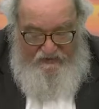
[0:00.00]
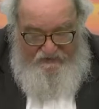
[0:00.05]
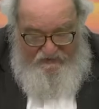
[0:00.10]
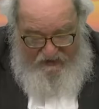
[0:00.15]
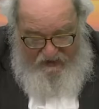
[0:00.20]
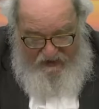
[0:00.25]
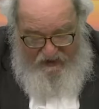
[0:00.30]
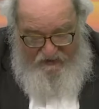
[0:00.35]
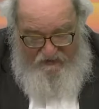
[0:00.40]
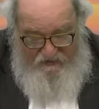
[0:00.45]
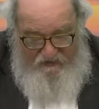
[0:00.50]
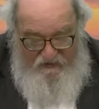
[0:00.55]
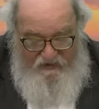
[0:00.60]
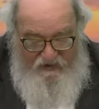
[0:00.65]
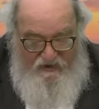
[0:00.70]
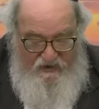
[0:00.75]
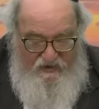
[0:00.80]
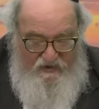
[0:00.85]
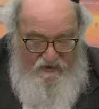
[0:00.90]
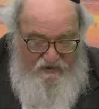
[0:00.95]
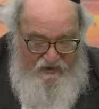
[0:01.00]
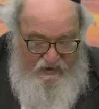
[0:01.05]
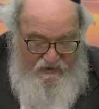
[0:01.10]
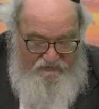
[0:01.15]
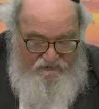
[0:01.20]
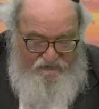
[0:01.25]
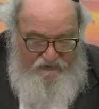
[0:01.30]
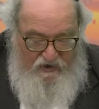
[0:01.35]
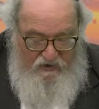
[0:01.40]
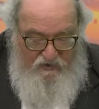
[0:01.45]
And then,
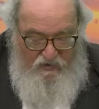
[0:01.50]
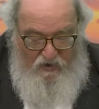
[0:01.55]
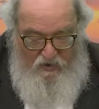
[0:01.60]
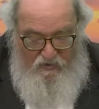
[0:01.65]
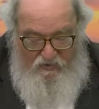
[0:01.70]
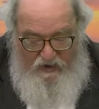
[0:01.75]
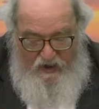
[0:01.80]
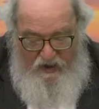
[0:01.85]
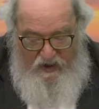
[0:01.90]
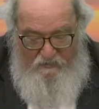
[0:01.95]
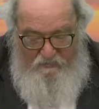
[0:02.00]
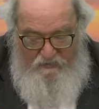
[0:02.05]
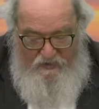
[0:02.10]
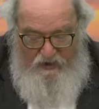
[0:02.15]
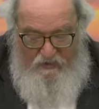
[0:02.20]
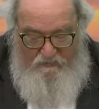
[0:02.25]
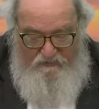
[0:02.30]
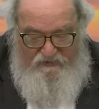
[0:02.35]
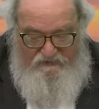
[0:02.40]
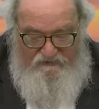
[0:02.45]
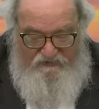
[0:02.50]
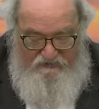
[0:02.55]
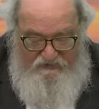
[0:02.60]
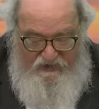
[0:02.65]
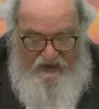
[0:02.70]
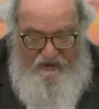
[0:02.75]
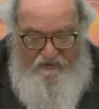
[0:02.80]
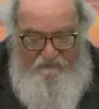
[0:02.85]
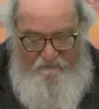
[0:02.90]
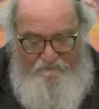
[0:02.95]
kasher hoga min
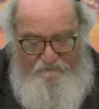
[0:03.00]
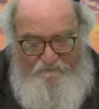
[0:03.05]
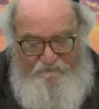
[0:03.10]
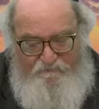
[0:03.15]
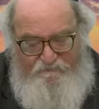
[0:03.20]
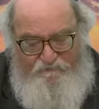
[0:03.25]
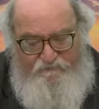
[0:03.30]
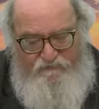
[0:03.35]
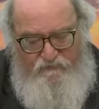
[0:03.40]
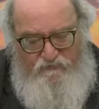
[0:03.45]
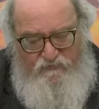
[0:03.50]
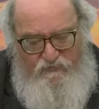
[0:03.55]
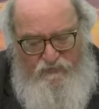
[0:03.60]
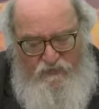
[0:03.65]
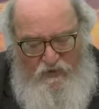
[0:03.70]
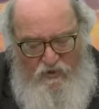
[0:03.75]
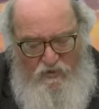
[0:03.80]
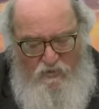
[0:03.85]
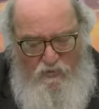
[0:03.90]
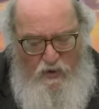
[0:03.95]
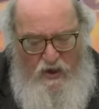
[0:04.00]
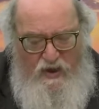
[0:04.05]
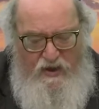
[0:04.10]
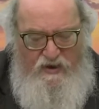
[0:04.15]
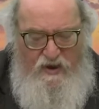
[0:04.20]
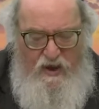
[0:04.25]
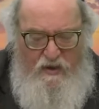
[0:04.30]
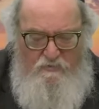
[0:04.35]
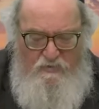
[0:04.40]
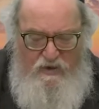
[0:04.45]
ha-mesila,
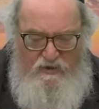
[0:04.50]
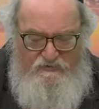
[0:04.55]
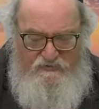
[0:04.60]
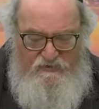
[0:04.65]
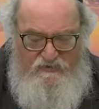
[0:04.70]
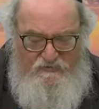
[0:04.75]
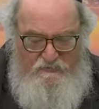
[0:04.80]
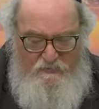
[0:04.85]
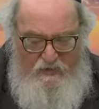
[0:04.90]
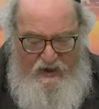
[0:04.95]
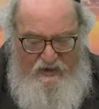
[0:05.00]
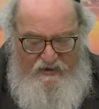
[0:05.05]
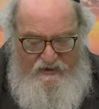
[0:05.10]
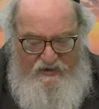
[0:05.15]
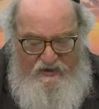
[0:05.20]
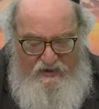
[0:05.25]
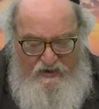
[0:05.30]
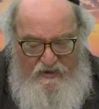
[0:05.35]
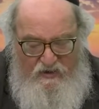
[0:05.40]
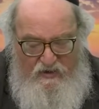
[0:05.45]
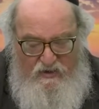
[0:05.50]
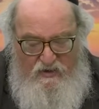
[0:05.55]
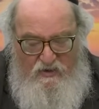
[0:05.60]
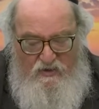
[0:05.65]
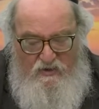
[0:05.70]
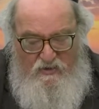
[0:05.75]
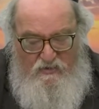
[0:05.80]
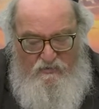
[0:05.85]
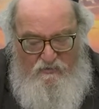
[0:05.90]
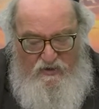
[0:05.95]
when Amasa's body
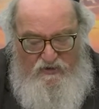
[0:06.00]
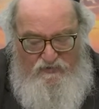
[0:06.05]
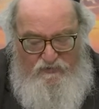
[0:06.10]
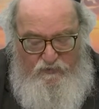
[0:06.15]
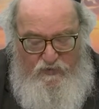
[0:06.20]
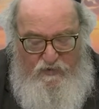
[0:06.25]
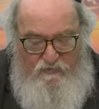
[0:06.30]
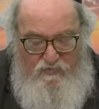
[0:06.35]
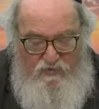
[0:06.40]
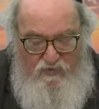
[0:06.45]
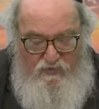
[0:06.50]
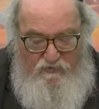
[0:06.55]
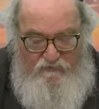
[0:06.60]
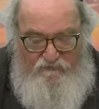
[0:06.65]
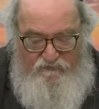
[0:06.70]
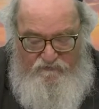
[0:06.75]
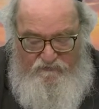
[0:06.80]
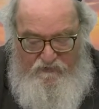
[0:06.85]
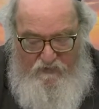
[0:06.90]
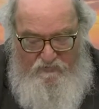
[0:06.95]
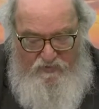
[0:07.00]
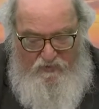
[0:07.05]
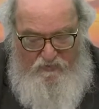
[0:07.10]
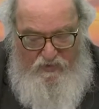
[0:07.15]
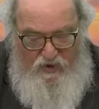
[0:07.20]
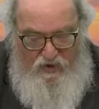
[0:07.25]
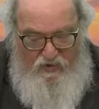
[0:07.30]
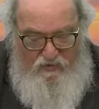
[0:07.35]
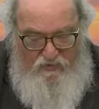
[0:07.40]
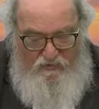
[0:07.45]
was removed from
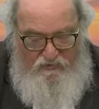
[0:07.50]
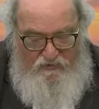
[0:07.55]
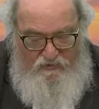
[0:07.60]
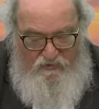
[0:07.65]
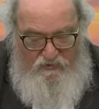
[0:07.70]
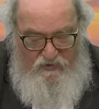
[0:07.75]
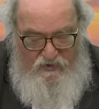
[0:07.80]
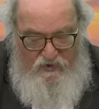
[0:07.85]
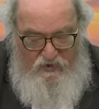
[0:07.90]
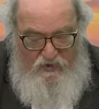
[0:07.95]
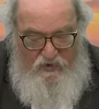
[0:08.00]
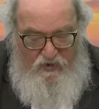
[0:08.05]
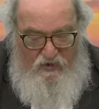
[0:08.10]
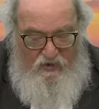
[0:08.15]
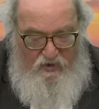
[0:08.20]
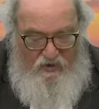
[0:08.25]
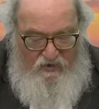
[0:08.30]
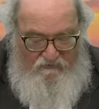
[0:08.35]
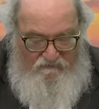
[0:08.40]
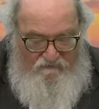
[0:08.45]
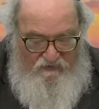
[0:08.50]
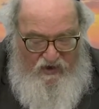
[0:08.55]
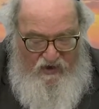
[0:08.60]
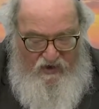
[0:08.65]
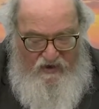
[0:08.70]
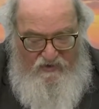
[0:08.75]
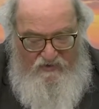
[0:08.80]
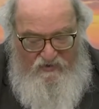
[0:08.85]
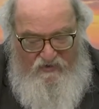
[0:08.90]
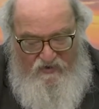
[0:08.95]
the road,
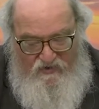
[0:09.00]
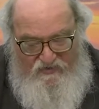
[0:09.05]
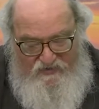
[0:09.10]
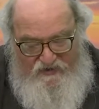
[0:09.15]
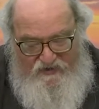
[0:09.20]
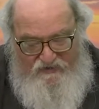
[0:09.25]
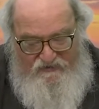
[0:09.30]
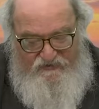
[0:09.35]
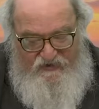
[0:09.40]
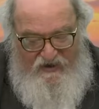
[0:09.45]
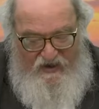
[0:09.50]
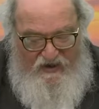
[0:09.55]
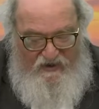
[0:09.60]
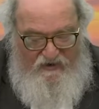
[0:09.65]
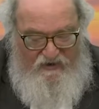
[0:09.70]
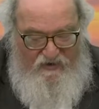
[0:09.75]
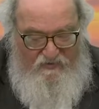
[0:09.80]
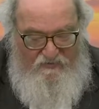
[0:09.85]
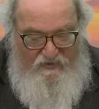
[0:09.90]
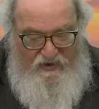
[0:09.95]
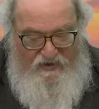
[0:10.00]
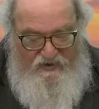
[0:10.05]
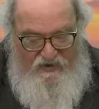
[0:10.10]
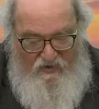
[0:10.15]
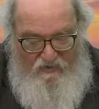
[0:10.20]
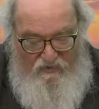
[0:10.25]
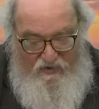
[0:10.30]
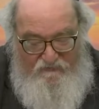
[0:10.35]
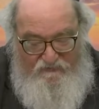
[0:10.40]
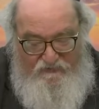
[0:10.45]
avar kolish acharei
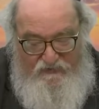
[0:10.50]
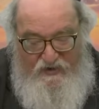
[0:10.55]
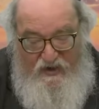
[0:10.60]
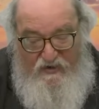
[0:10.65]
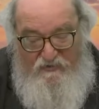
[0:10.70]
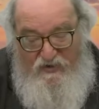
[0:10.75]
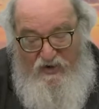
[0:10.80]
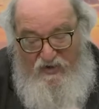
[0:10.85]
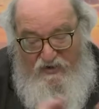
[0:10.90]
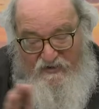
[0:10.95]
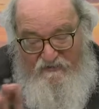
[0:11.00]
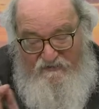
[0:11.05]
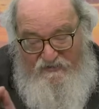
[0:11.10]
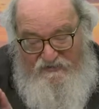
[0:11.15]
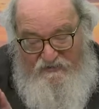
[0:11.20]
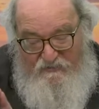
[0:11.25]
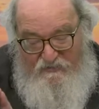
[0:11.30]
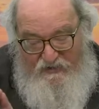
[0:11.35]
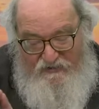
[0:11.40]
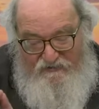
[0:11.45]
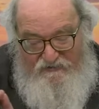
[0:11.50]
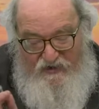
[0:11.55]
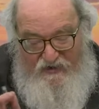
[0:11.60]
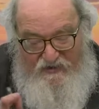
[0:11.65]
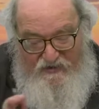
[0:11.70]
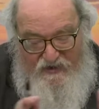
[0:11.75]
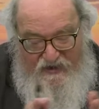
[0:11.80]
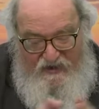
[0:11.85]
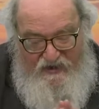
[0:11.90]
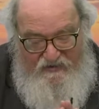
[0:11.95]
Yoav, so now Yoav is the big
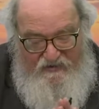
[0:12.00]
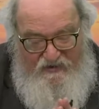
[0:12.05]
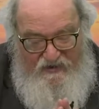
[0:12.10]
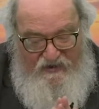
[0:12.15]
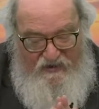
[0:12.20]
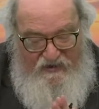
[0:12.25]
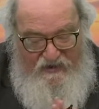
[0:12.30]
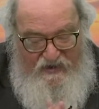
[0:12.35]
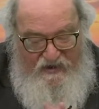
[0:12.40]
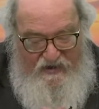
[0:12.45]
shot again.